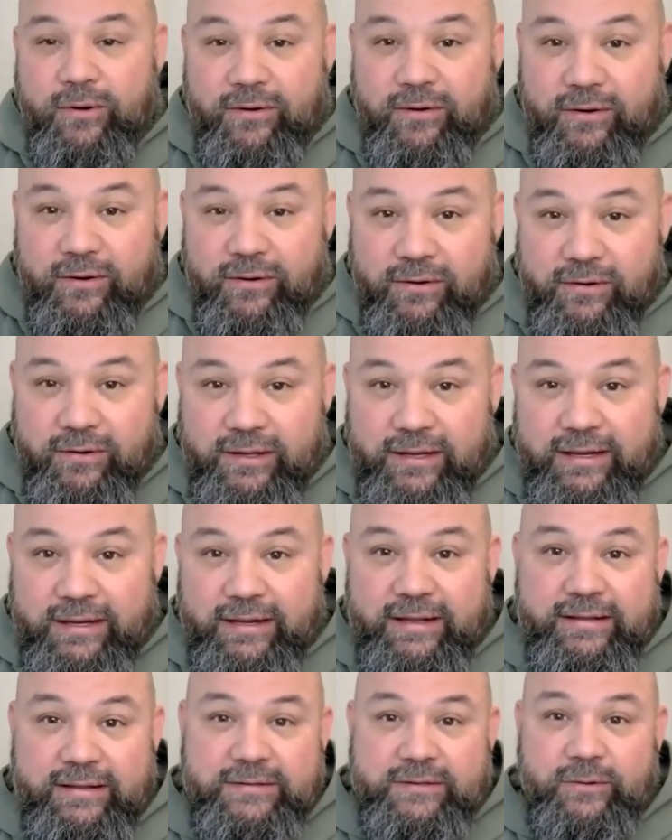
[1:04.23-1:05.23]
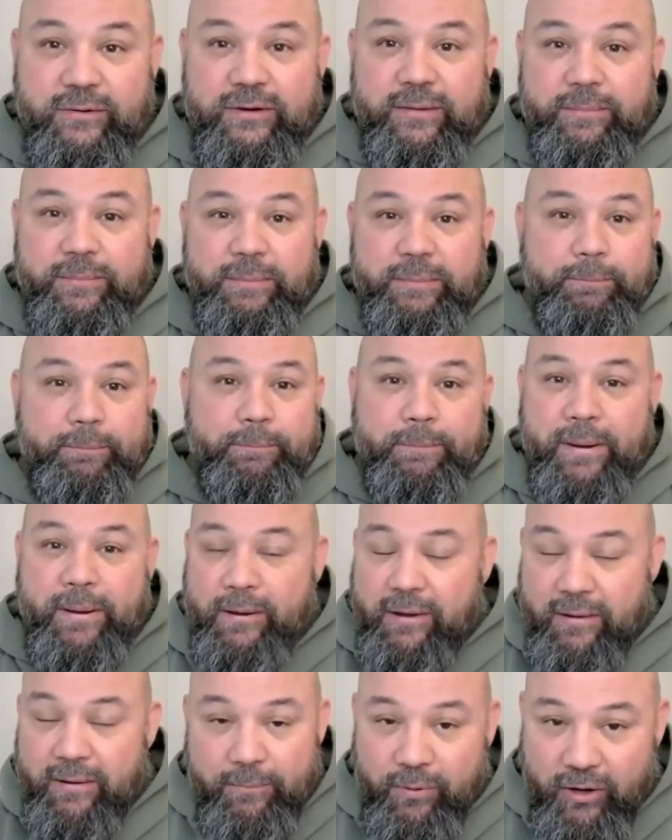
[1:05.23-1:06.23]
order early. It's going to be
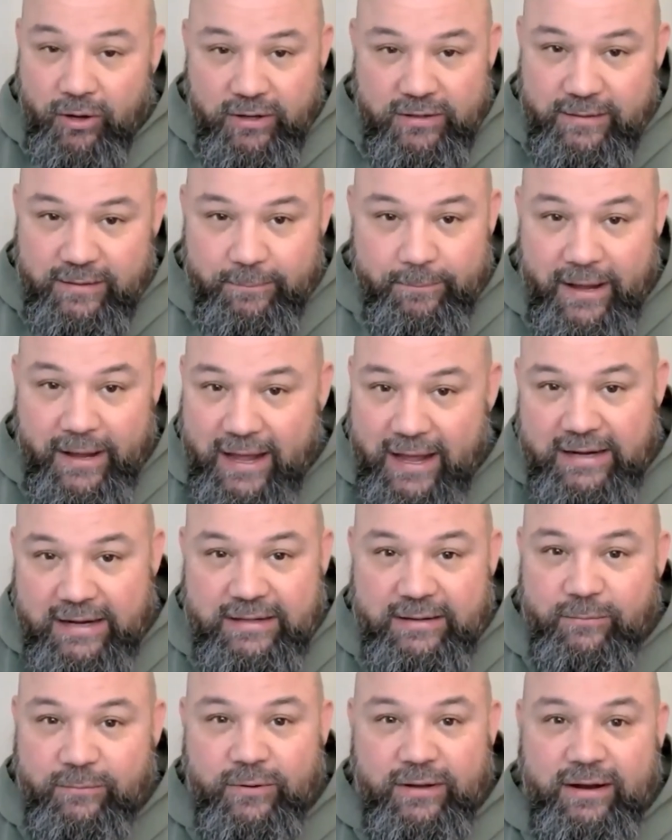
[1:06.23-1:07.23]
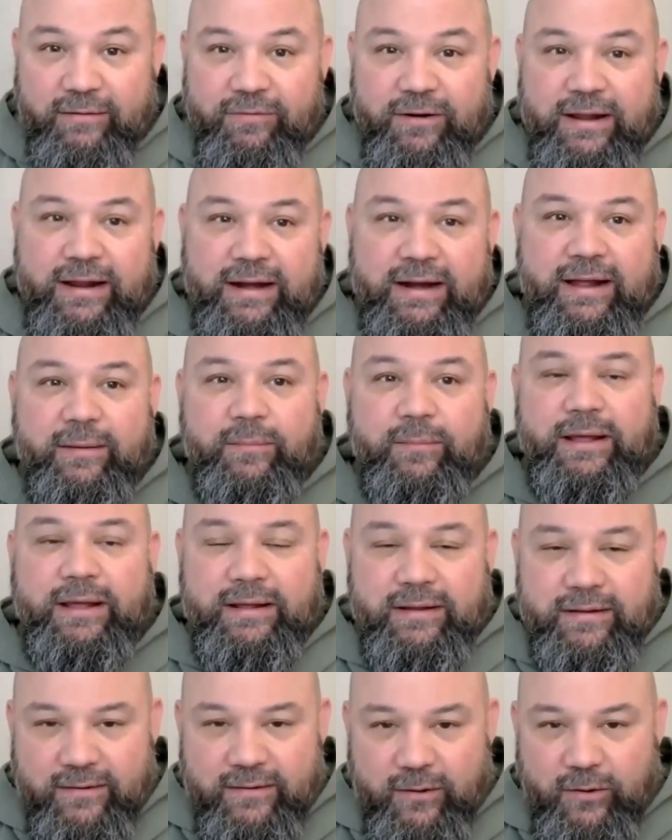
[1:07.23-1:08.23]
p- booked and packed, and we'll never get it. I'm
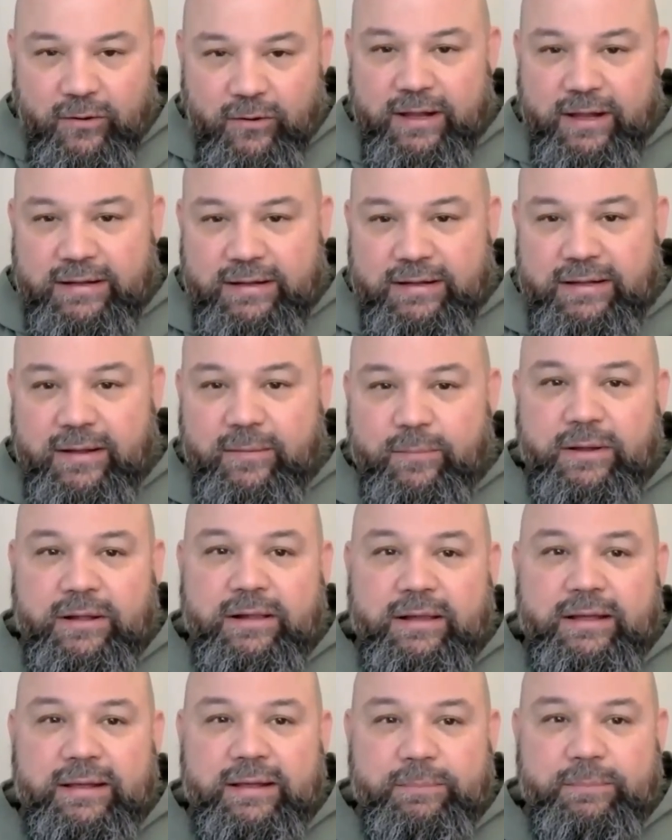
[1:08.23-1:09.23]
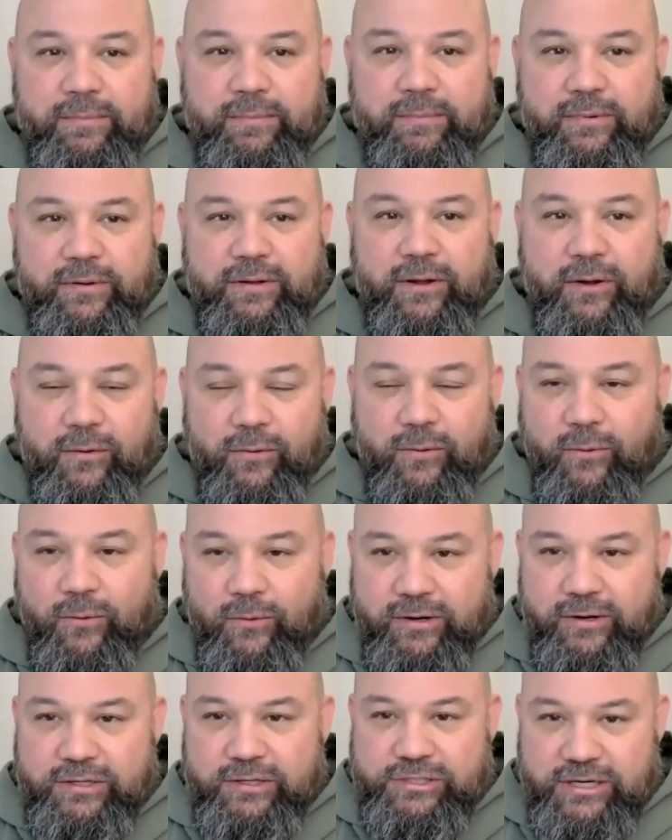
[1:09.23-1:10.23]
like, okay. Typically, people don't
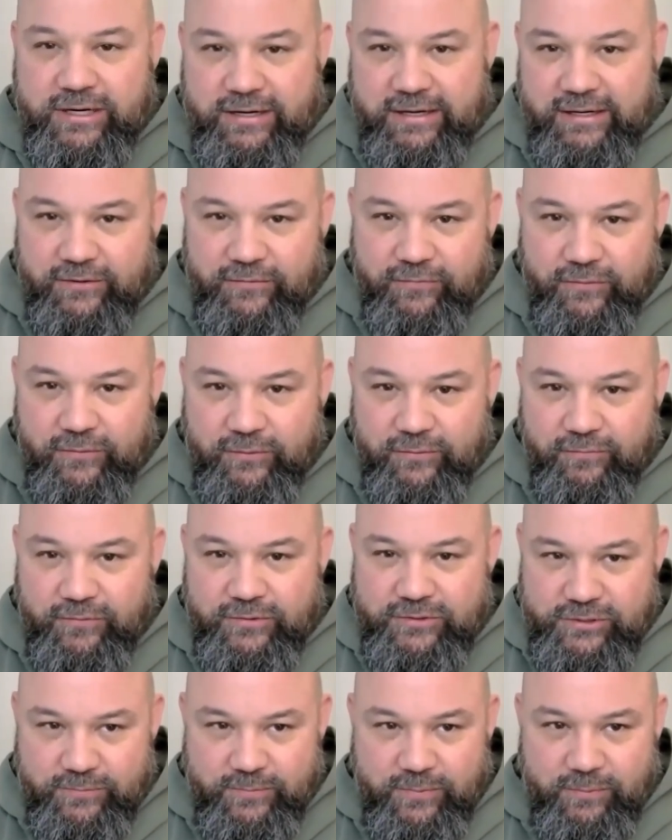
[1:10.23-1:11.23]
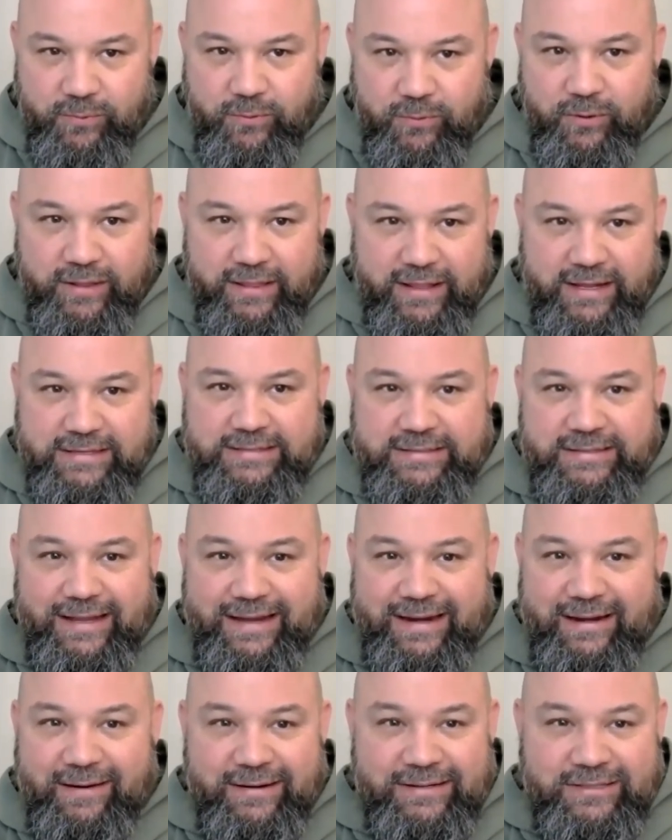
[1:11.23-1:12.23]
order Chinese food for Super Bowl. That's
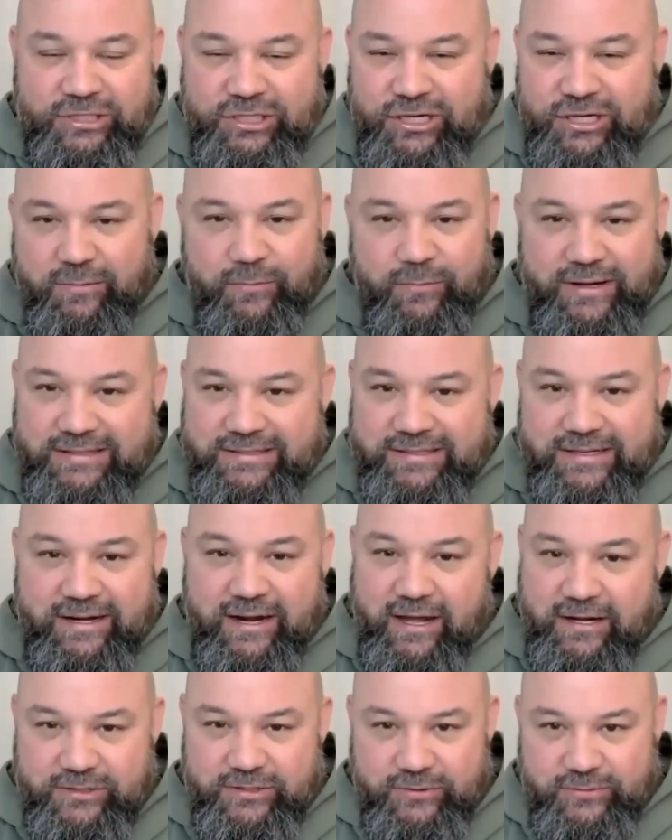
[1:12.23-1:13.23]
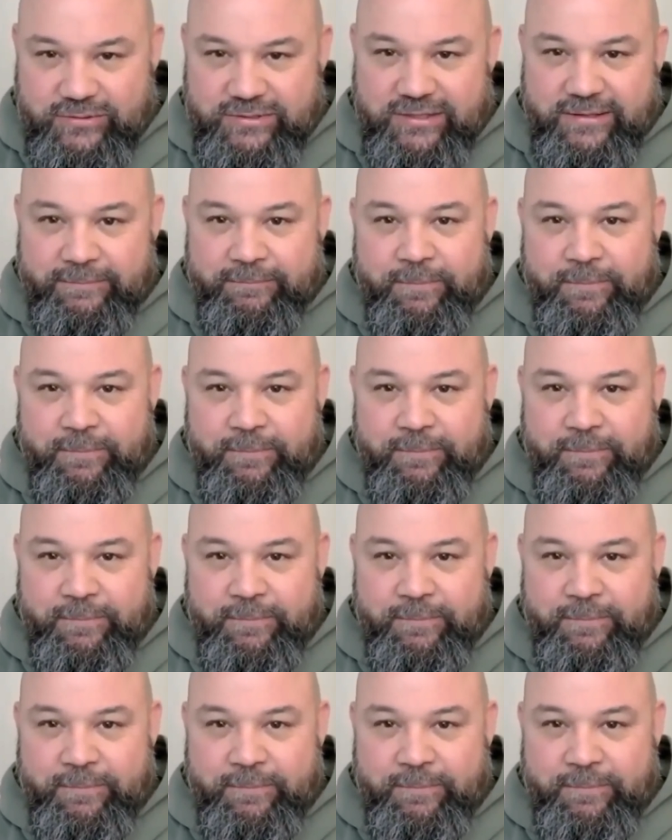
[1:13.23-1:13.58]
like chicken wings and nachos.